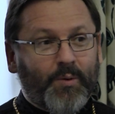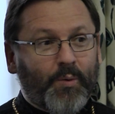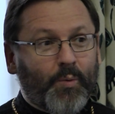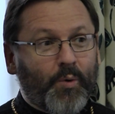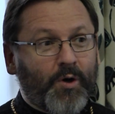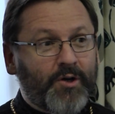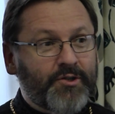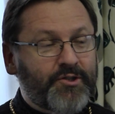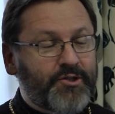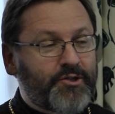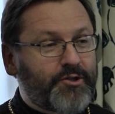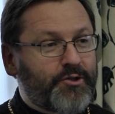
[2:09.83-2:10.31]

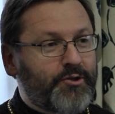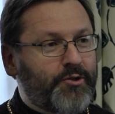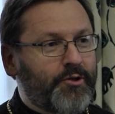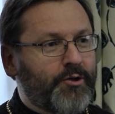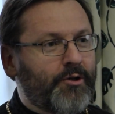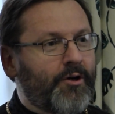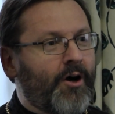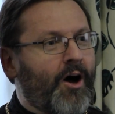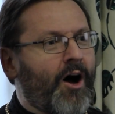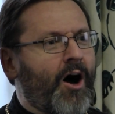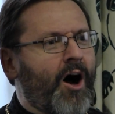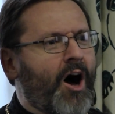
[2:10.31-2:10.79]
was
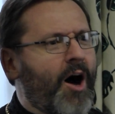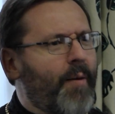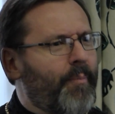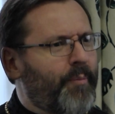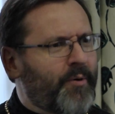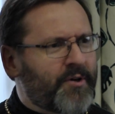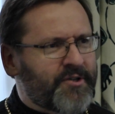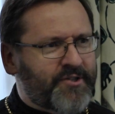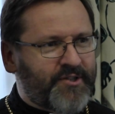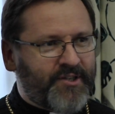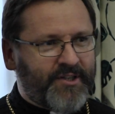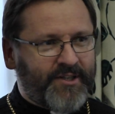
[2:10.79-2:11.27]
two
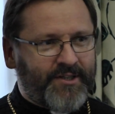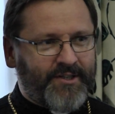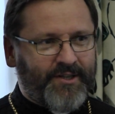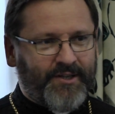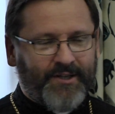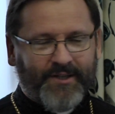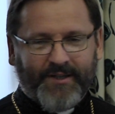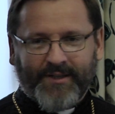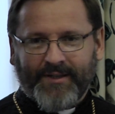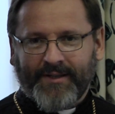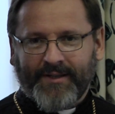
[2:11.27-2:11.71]
opposite